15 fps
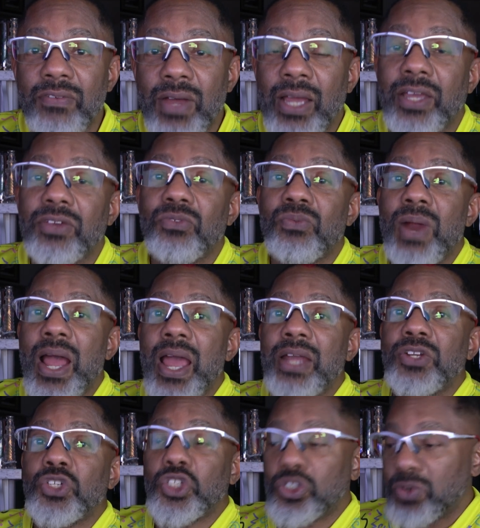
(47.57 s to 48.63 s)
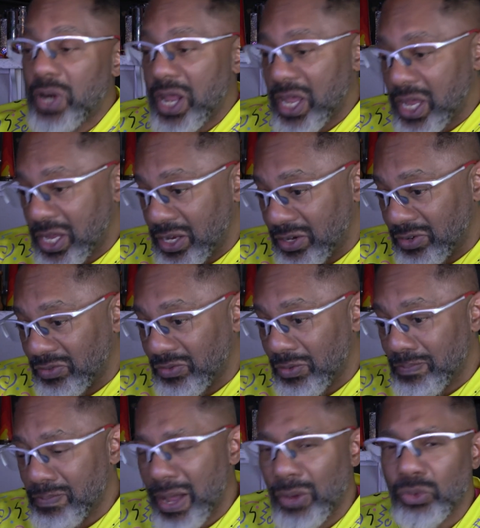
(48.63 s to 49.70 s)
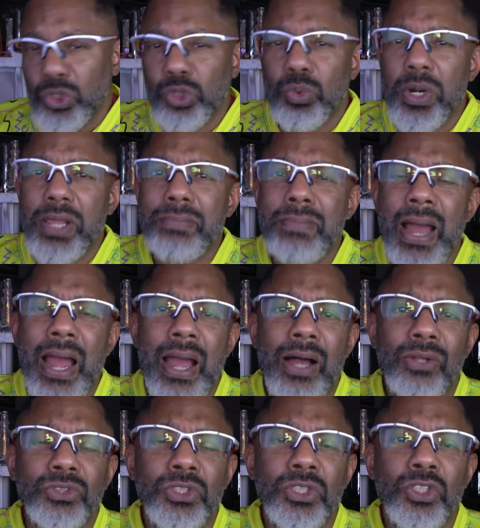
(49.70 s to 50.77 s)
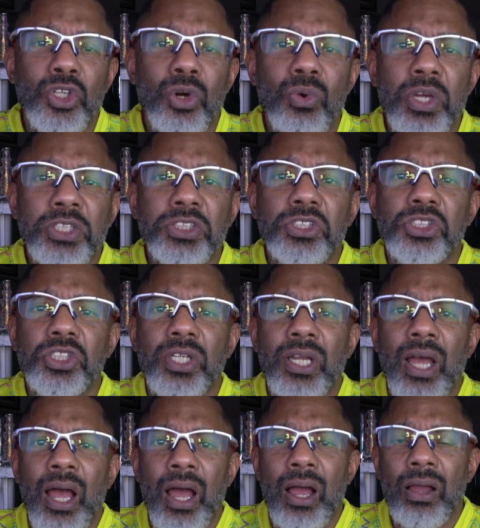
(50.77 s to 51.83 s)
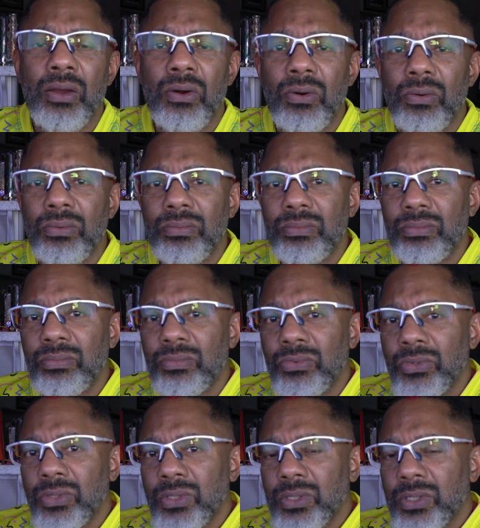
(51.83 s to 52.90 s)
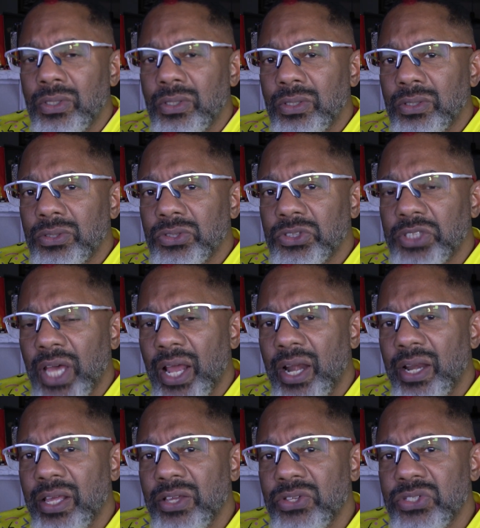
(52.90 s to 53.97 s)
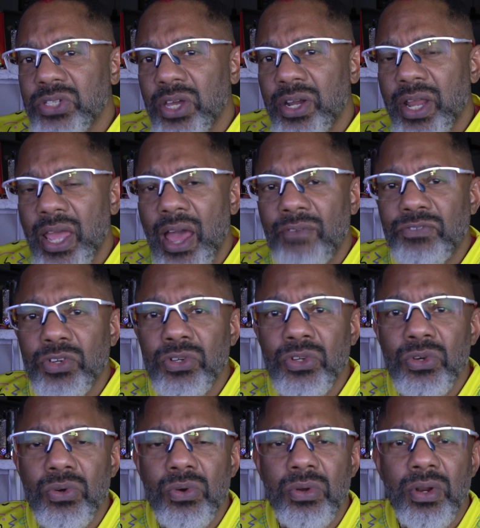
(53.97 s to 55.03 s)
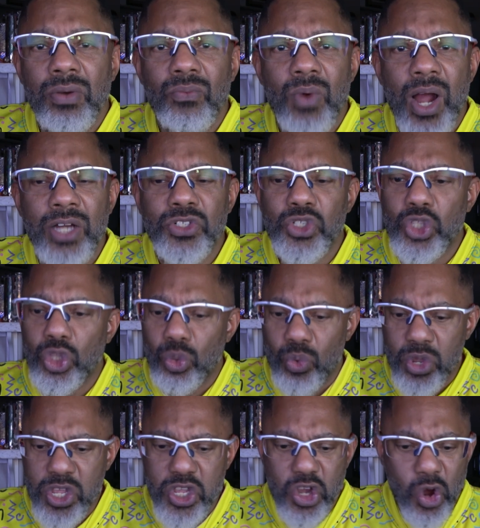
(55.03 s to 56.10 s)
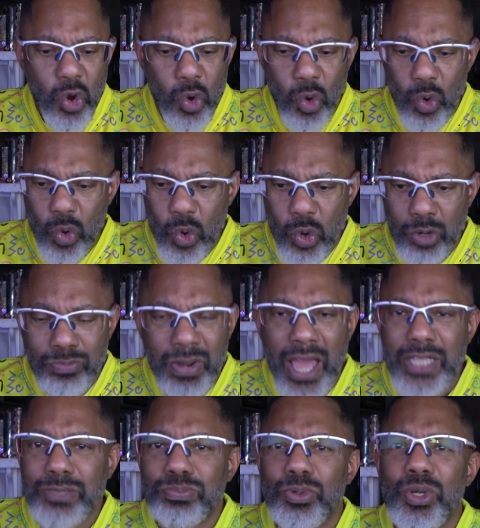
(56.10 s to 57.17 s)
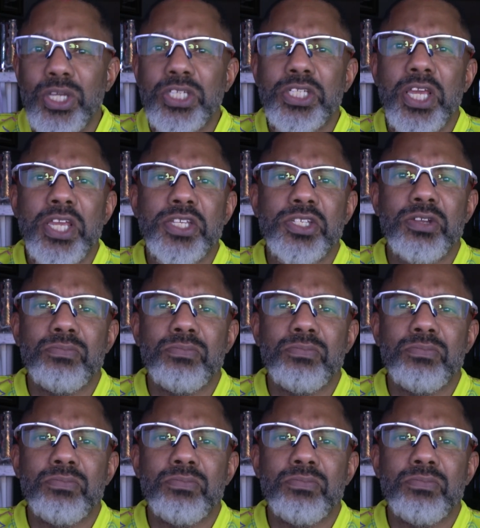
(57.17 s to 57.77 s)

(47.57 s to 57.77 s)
I could ride the train about 20 miles and go into Chicago Saturday, Sunday afternoon and watch three old old blaxploitation